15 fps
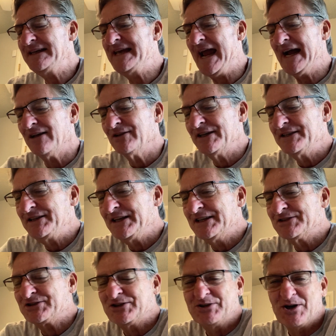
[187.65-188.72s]
Gallant
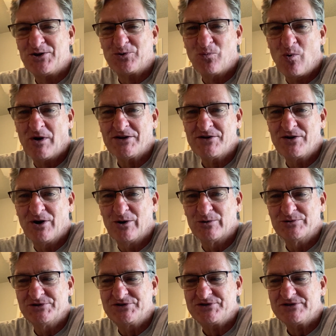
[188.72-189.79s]
is another one of
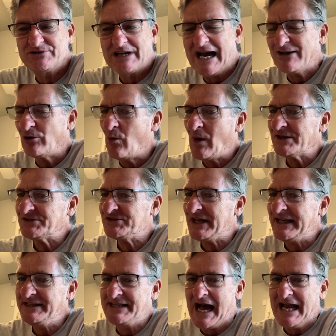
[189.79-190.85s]
those, I don't want to
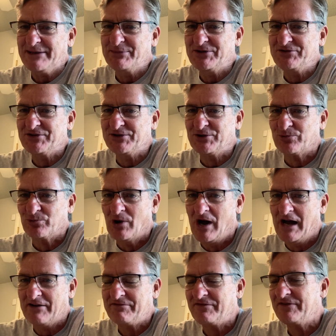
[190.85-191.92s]
say diamonds in the
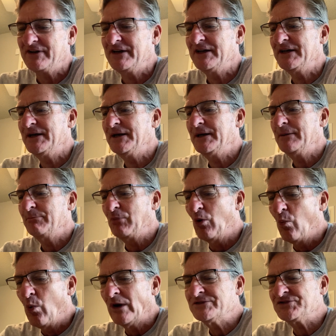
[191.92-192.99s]
rough,
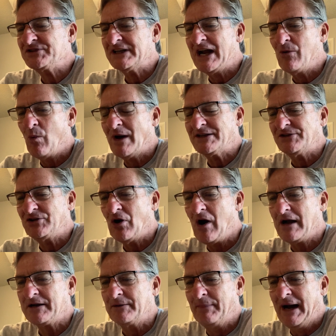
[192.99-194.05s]
but ones that I want to
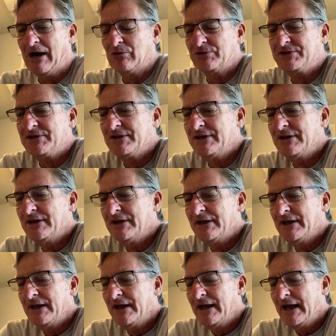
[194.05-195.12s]
talk about.
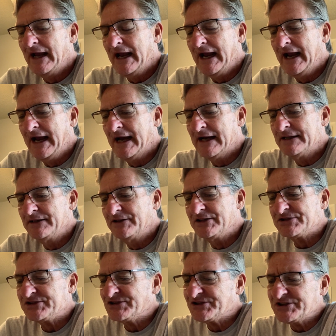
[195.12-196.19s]
And
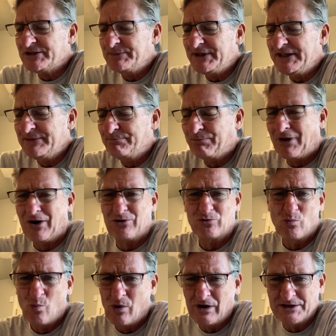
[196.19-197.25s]
this is going to be
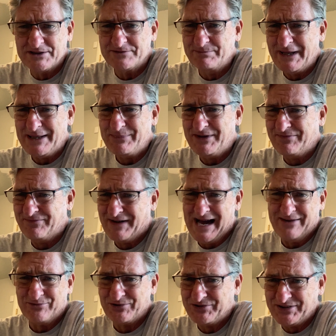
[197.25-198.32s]
part one of maybe
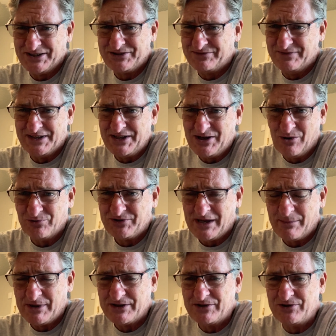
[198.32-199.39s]
five or six videos
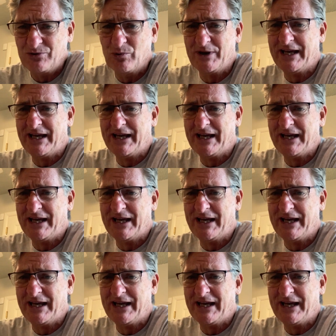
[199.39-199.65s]
I'm going to do.